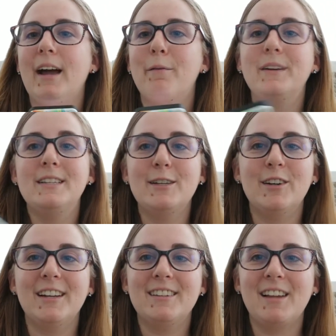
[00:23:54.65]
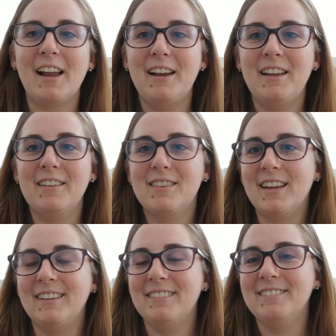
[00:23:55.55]
I wouldn't do it to
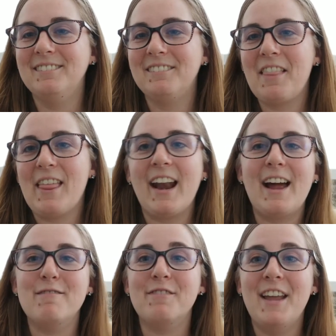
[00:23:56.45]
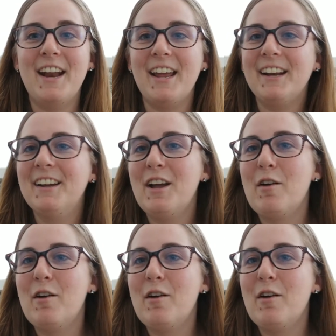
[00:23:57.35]
anything that I've knitted,